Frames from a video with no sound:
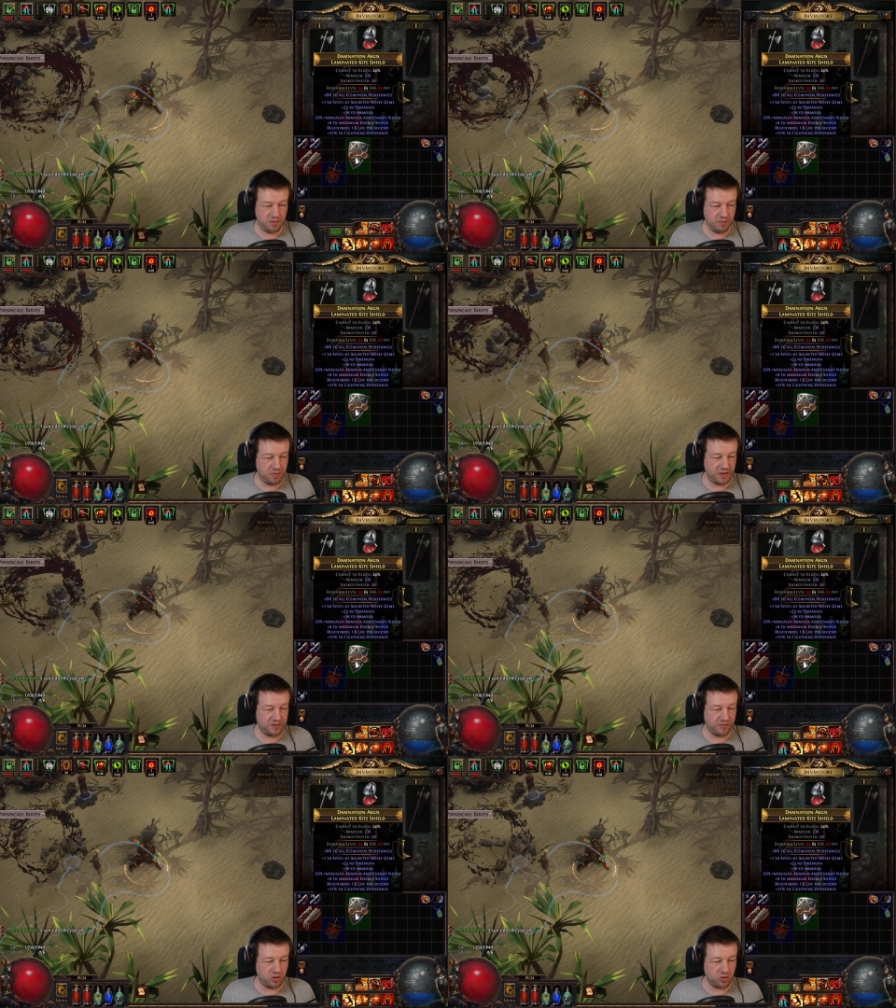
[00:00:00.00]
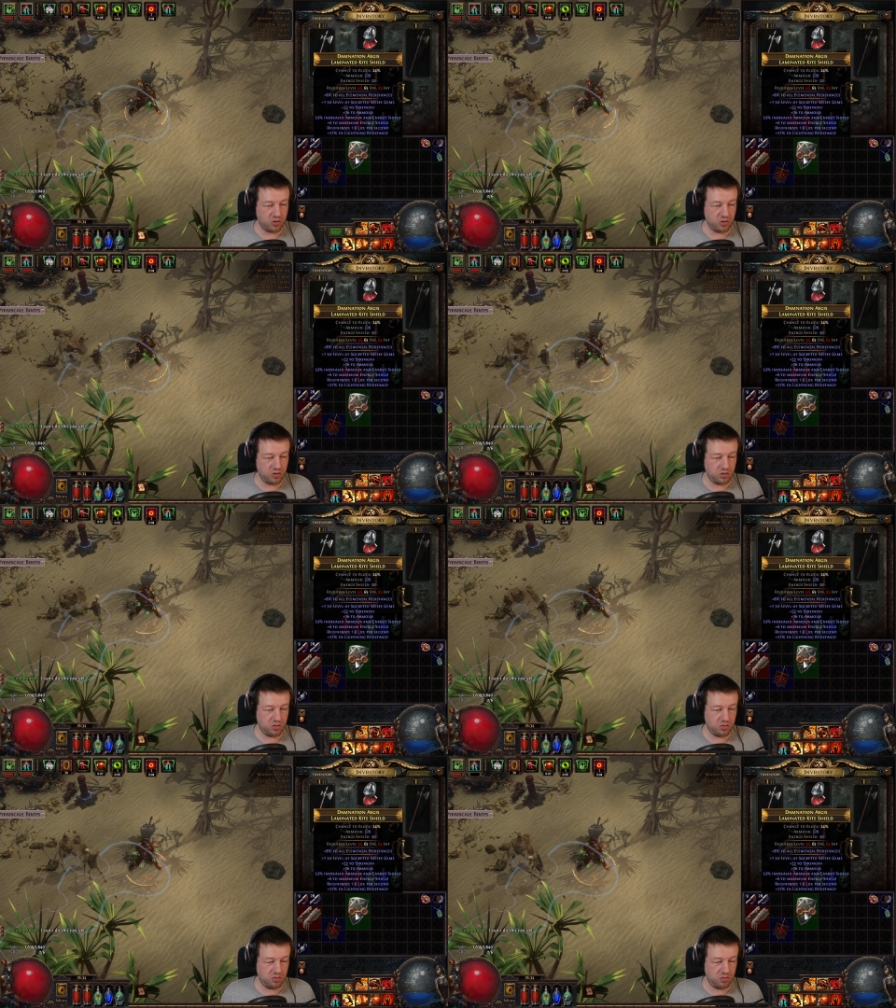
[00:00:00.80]
Well, let's have a look.
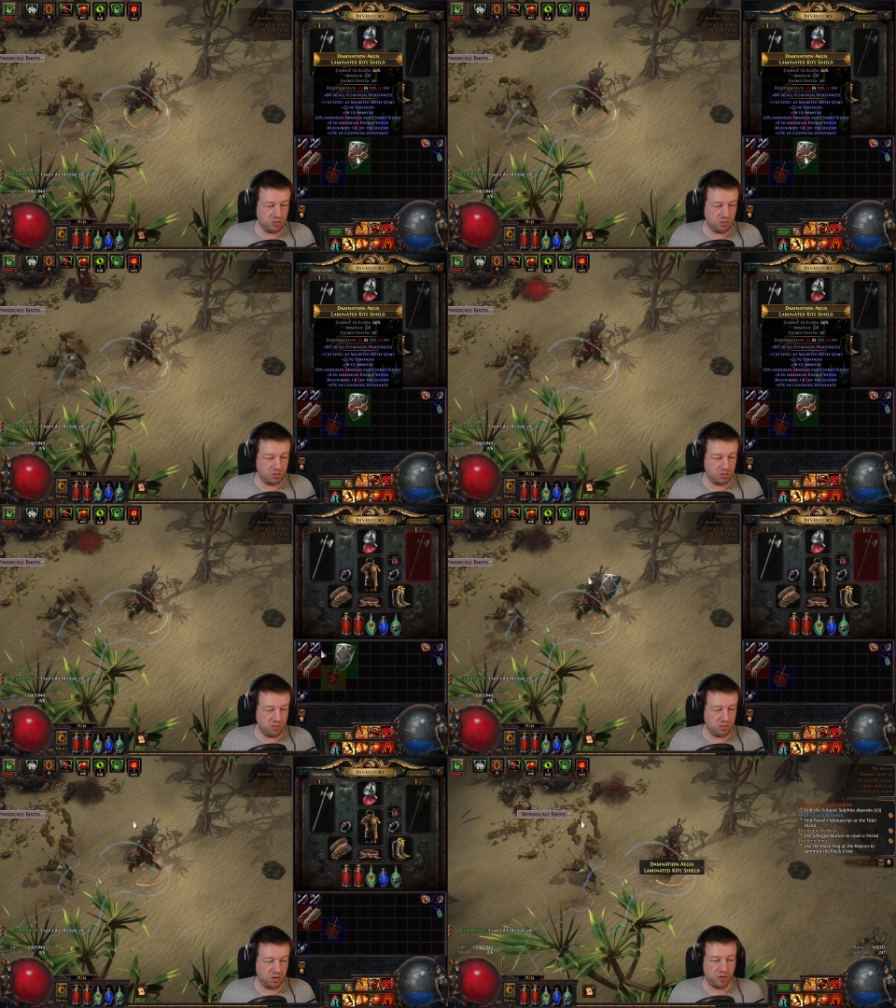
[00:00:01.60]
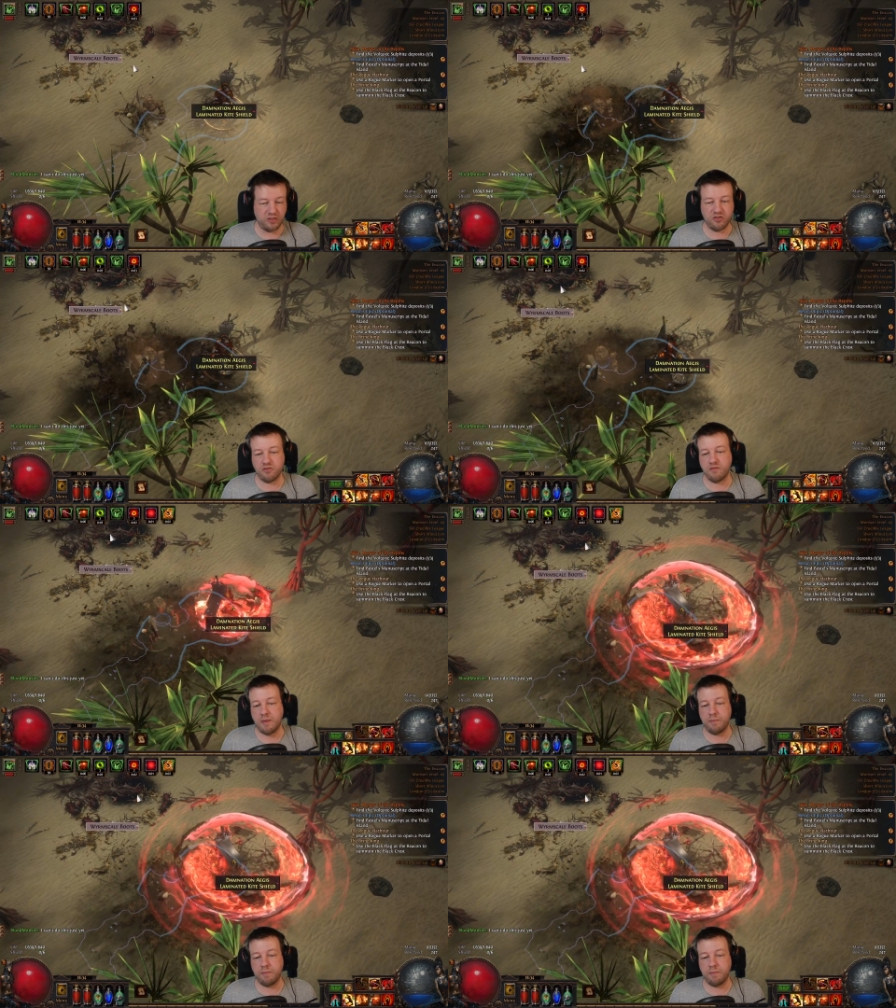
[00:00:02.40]
No, that's crap.